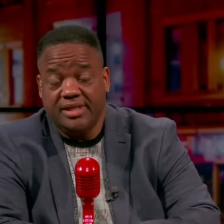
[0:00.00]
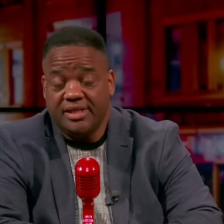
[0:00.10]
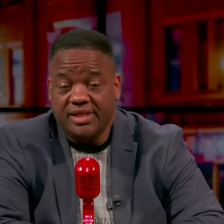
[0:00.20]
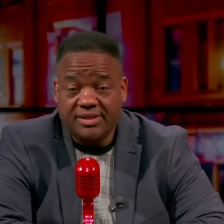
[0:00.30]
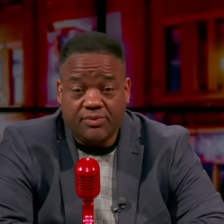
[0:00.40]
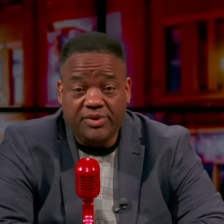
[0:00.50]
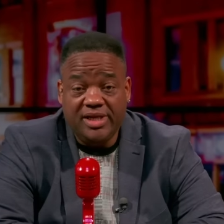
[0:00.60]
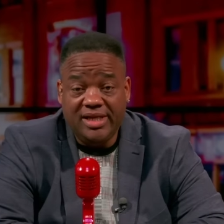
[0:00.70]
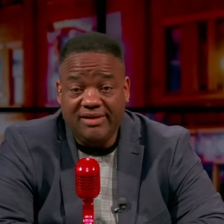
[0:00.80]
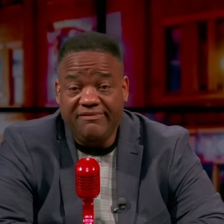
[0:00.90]
this,
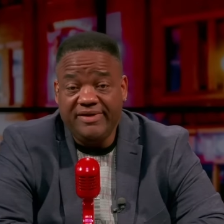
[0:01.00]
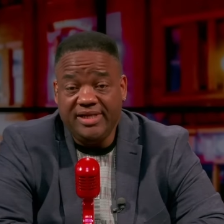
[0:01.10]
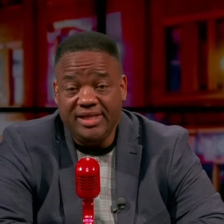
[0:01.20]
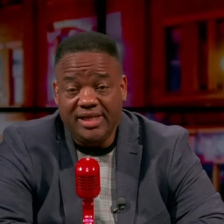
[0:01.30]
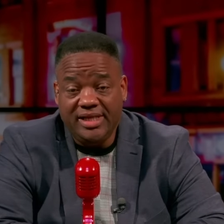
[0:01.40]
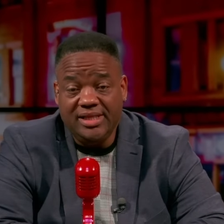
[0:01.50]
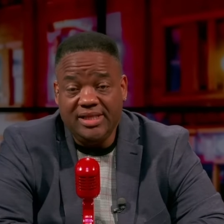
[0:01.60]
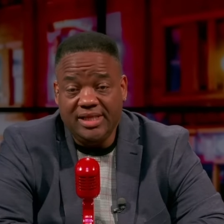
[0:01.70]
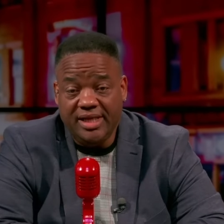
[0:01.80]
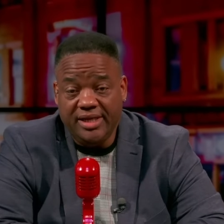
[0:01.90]
we're living in
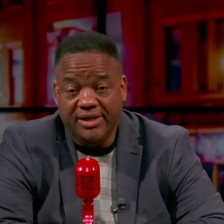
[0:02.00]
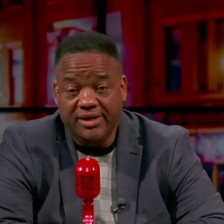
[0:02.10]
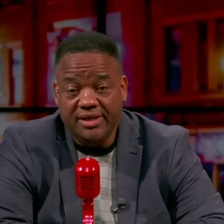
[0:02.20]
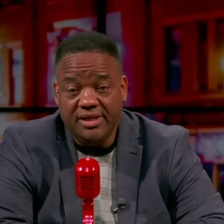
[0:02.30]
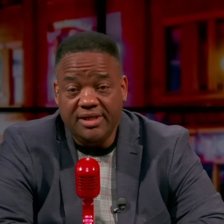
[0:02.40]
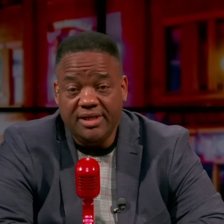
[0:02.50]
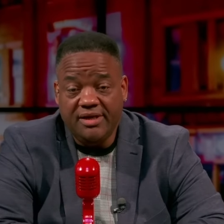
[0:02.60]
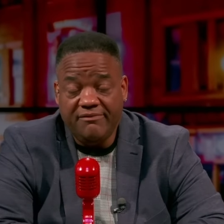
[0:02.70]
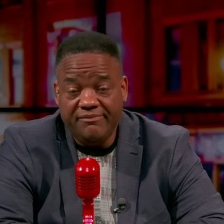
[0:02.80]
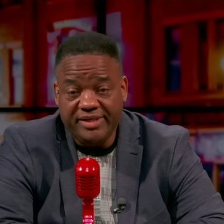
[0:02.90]
the era
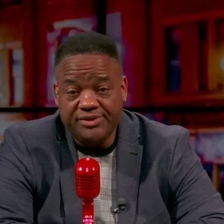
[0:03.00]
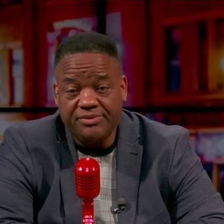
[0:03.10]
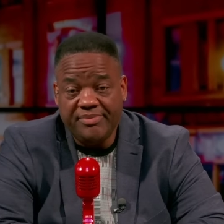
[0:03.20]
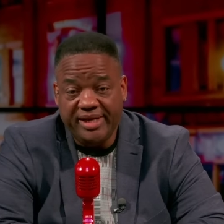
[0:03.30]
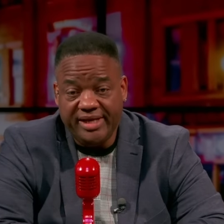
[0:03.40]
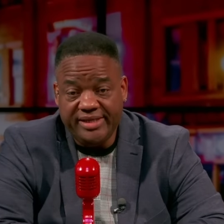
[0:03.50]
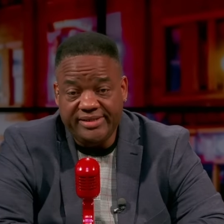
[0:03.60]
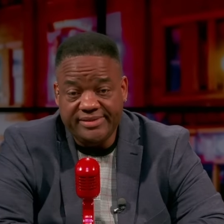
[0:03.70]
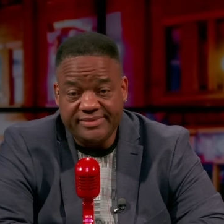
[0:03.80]
of Mitchell Babe.